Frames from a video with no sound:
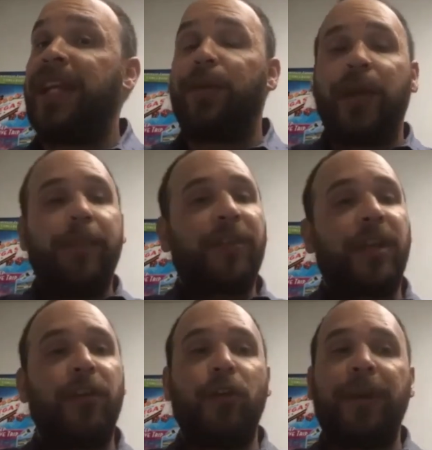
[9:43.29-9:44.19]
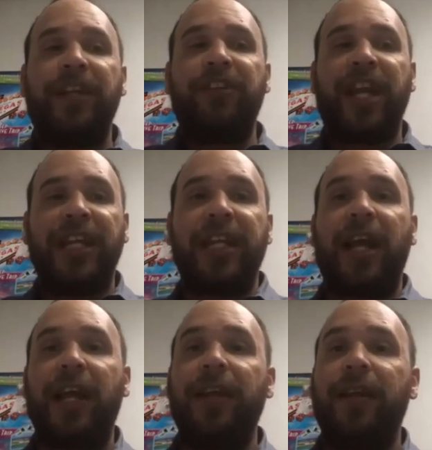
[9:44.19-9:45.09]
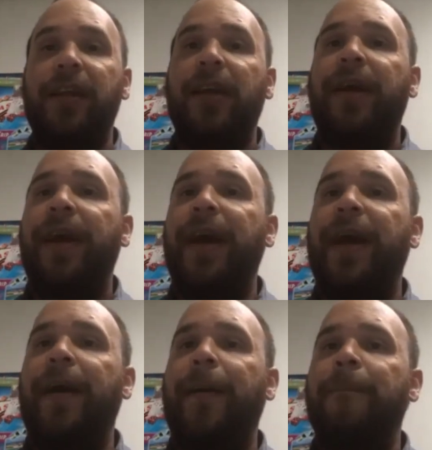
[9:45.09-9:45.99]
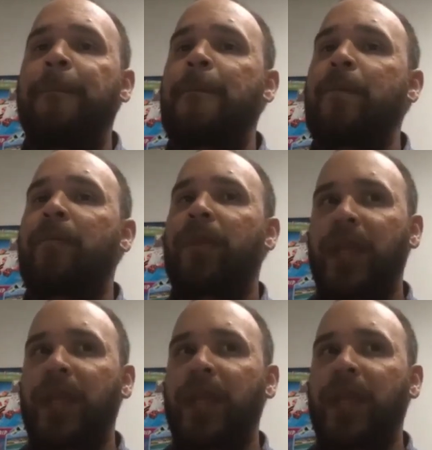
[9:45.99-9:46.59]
Again, the rep's going to do page 8 and 9.